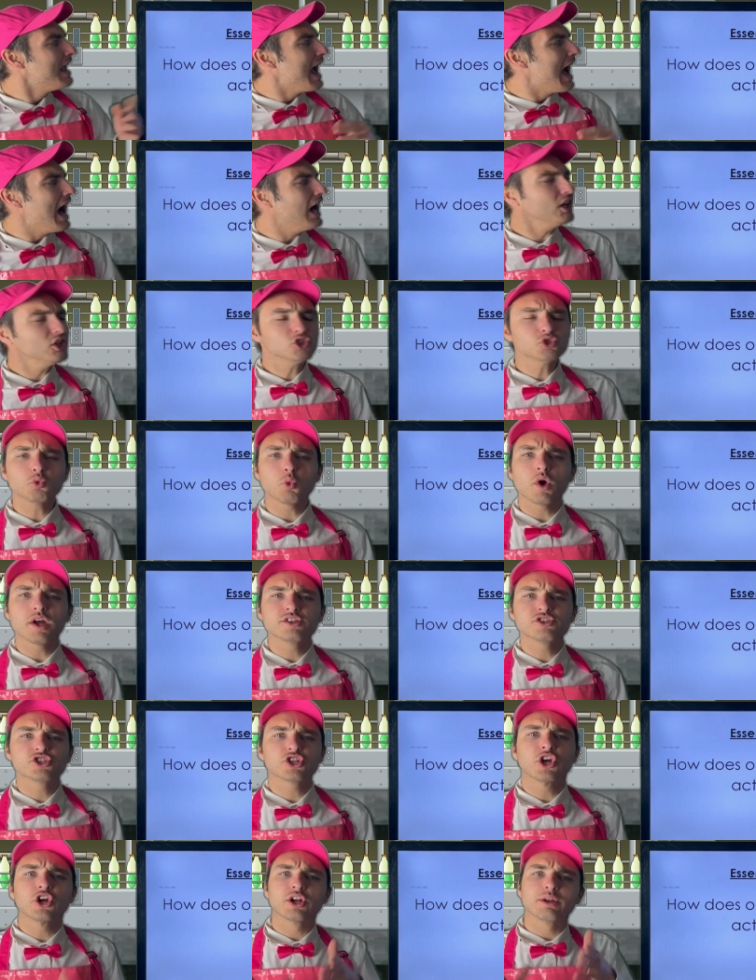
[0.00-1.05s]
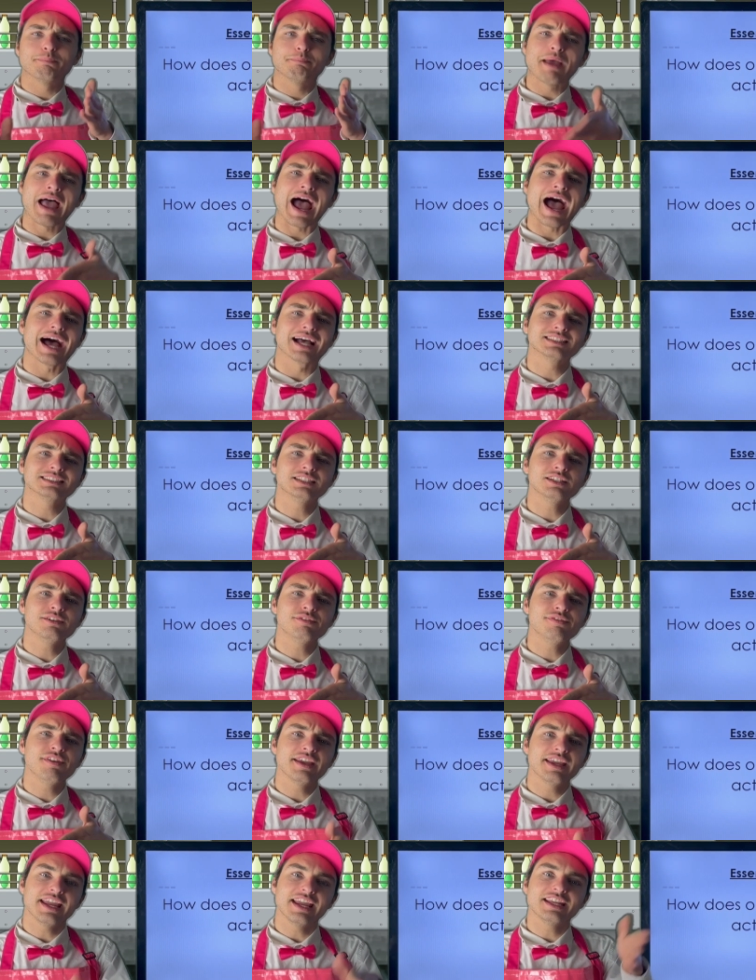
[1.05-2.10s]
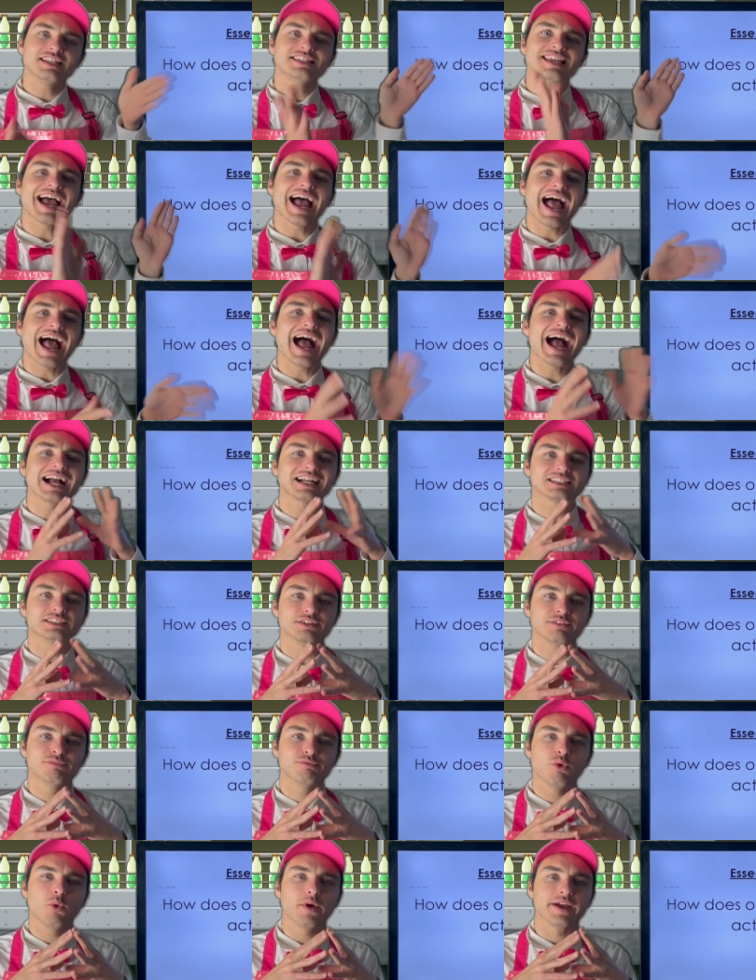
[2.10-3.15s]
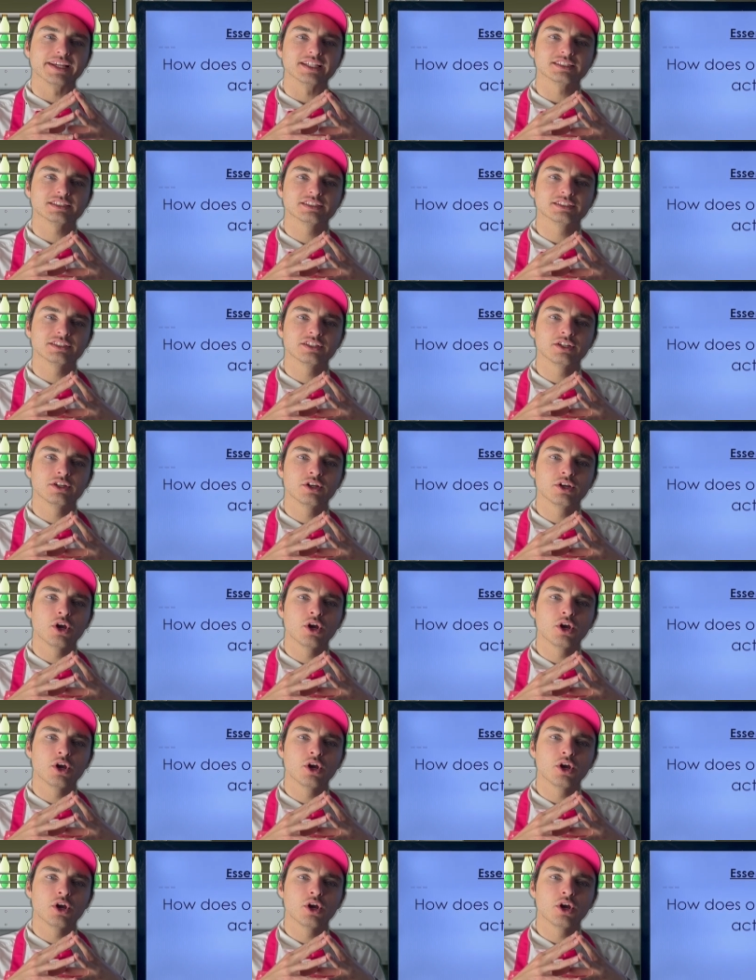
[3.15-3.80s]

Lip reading: how does one turn passive into active voice?